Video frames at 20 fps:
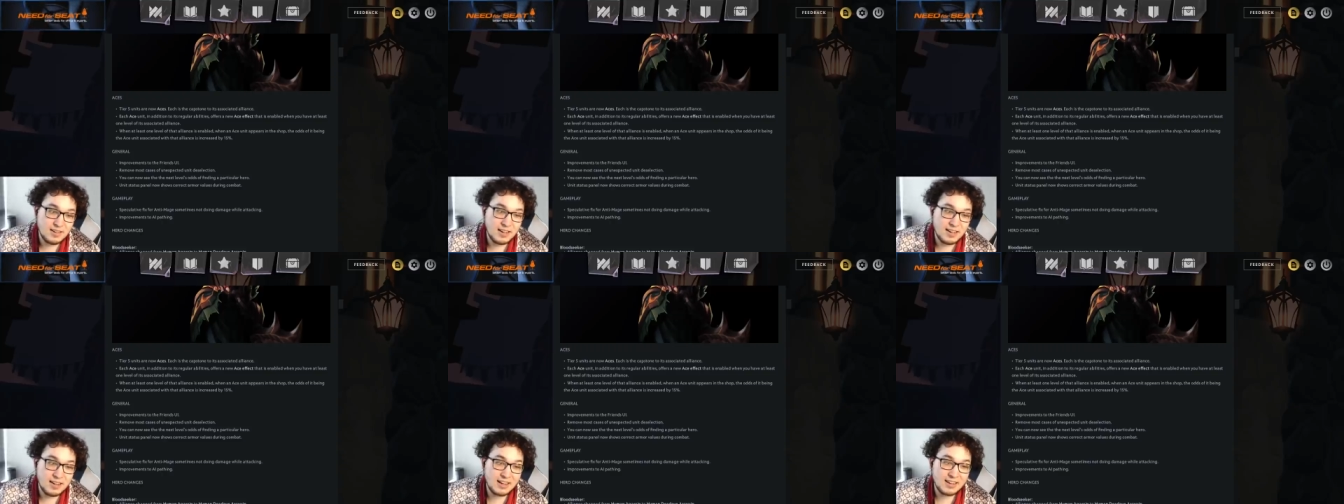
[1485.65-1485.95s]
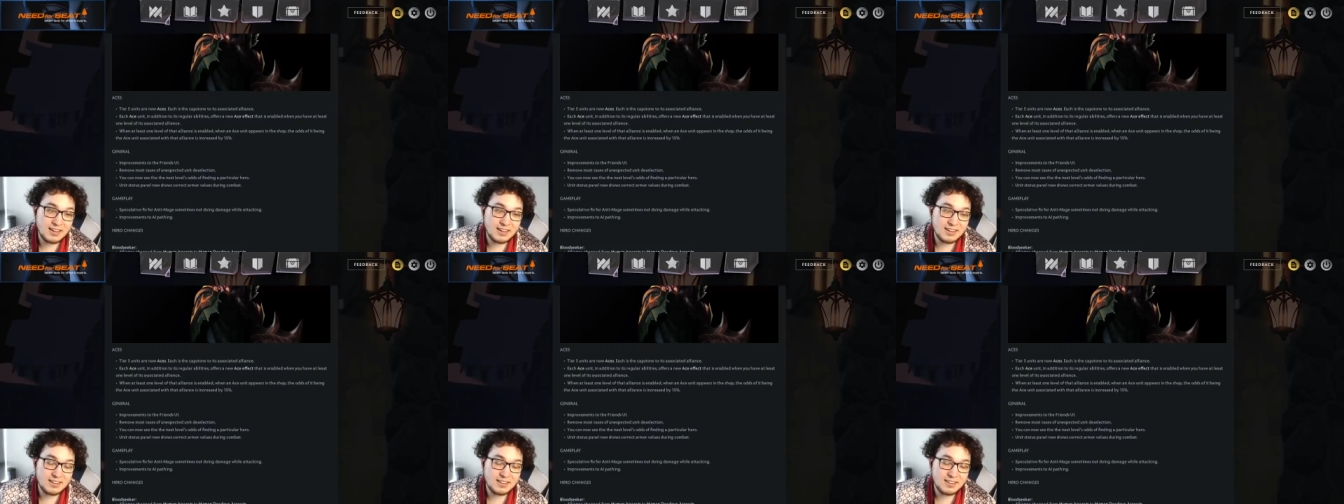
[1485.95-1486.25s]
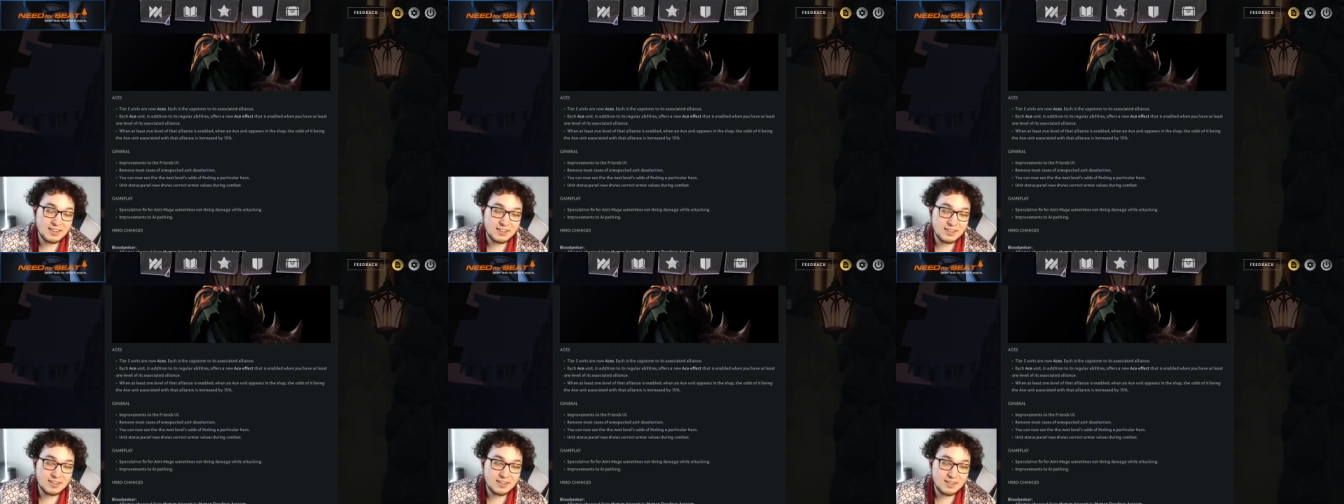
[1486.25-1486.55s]
It
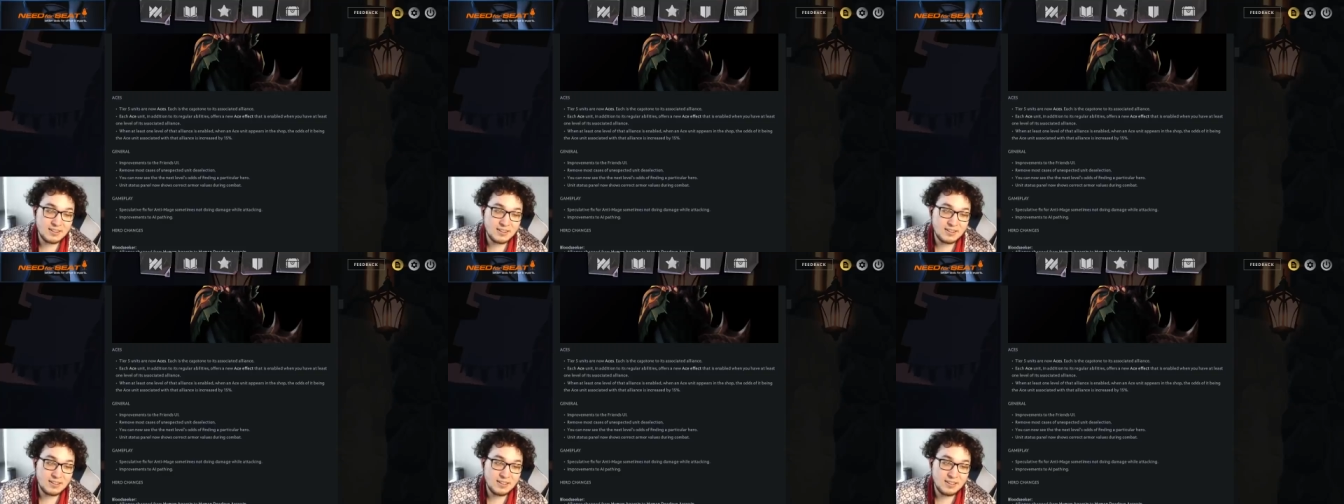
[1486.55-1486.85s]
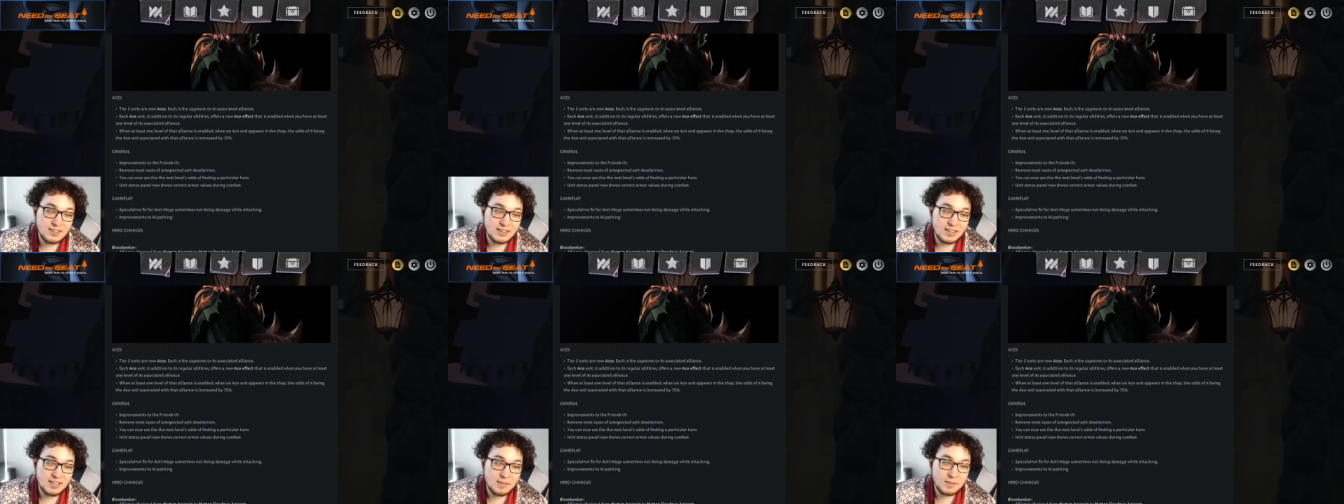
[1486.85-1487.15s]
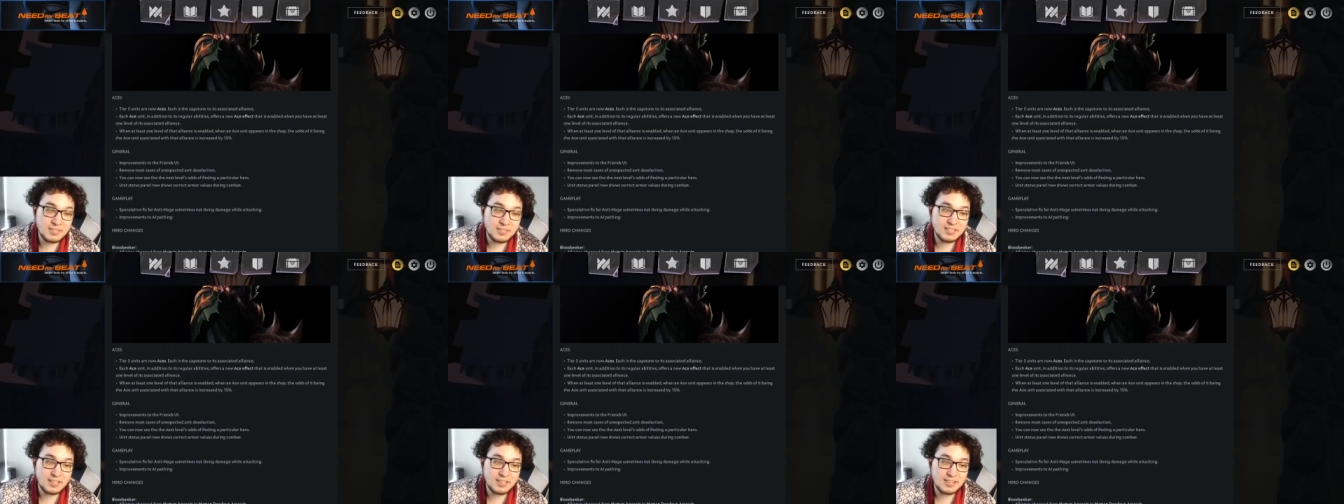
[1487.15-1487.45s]

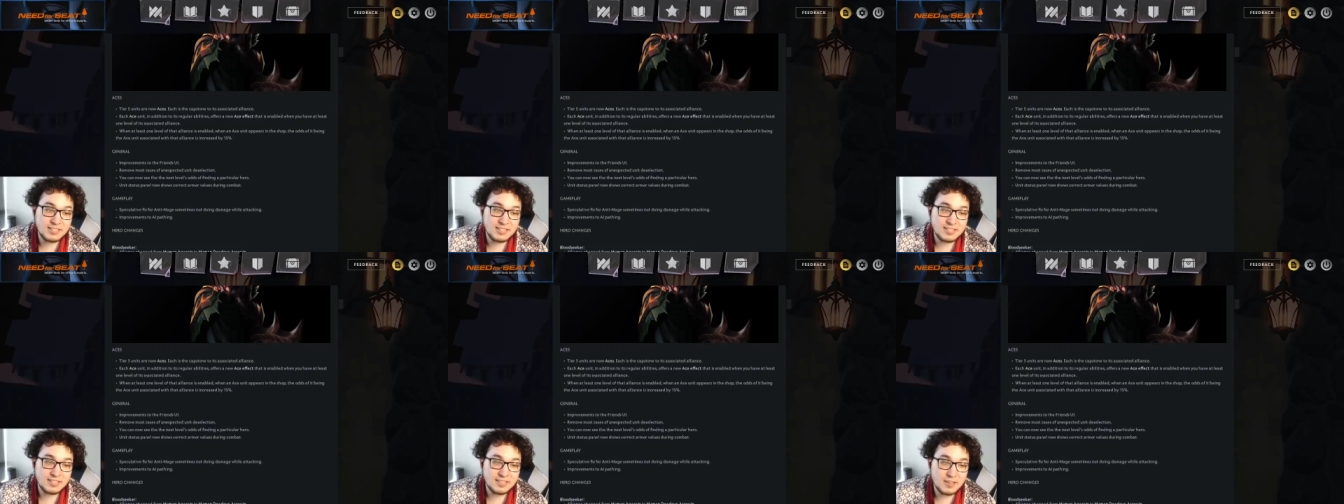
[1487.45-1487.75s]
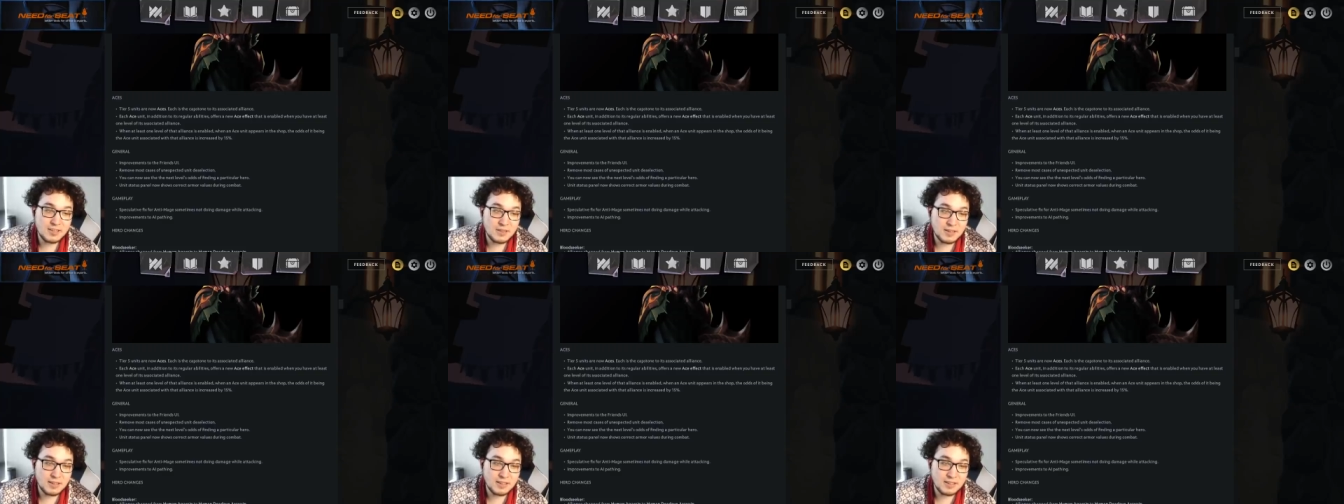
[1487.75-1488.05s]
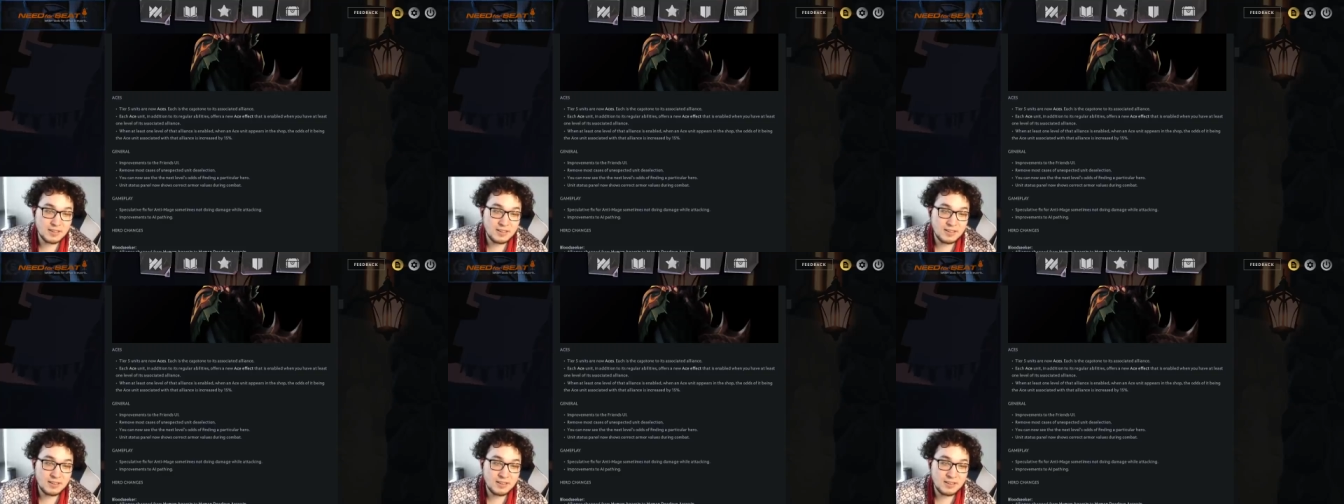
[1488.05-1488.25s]
makes a lot of sense, I think.